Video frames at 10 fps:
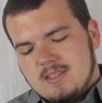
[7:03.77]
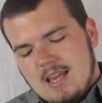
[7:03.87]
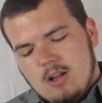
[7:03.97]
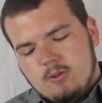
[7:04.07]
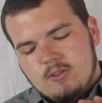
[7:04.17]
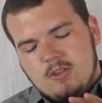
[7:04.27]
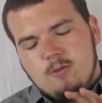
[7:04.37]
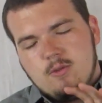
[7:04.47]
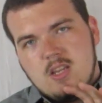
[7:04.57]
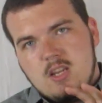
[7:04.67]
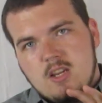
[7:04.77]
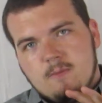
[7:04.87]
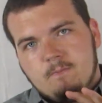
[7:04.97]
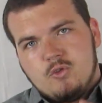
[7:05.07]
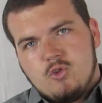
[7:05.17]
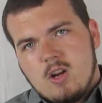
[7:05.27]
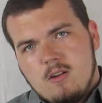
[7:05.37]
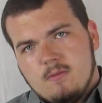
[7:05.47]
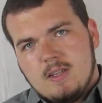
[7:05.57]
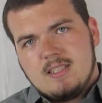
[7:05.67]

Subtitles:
is held to the trigger.